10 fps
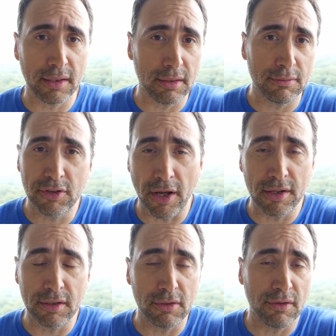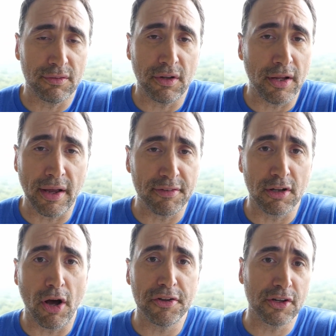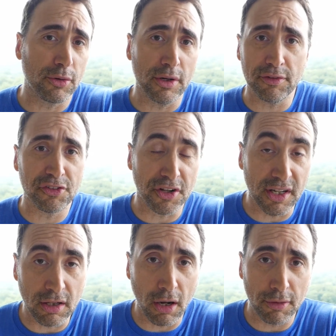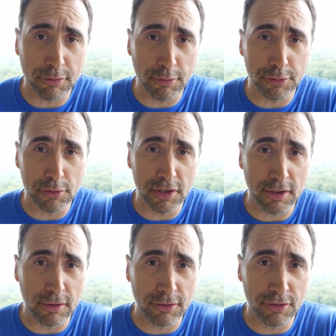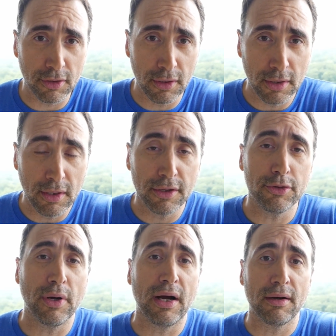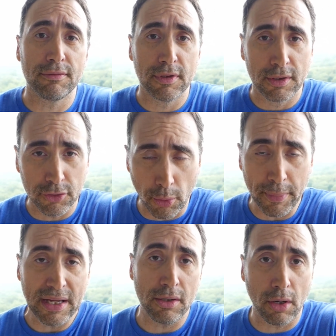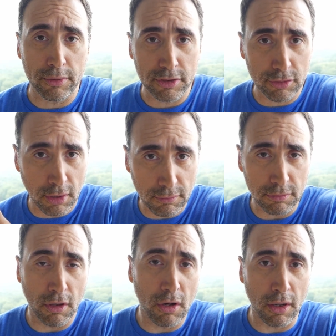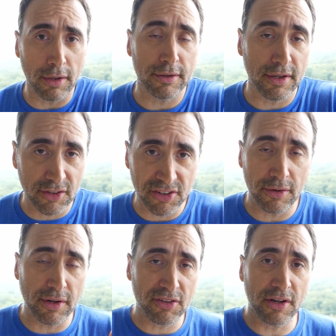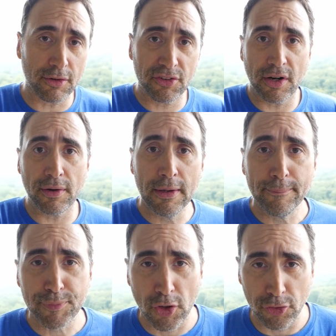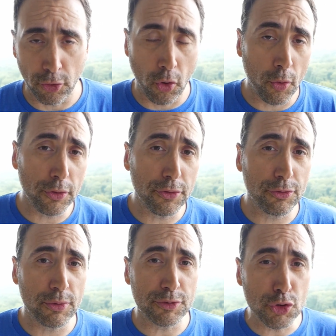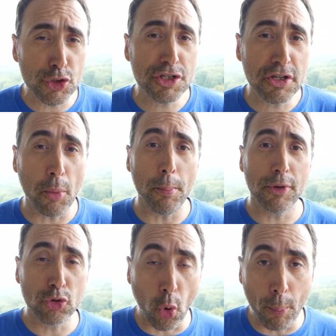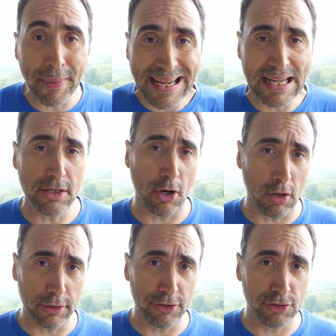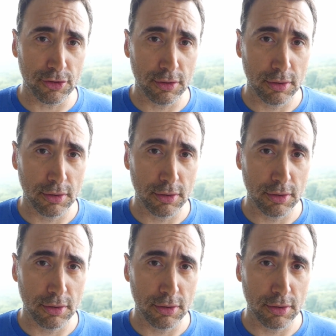you've done, you have a law degree, you study law for a few years, you have domain knowledge of law, et cetera, et cetera, et cetera. So coders with good dom domain knowledge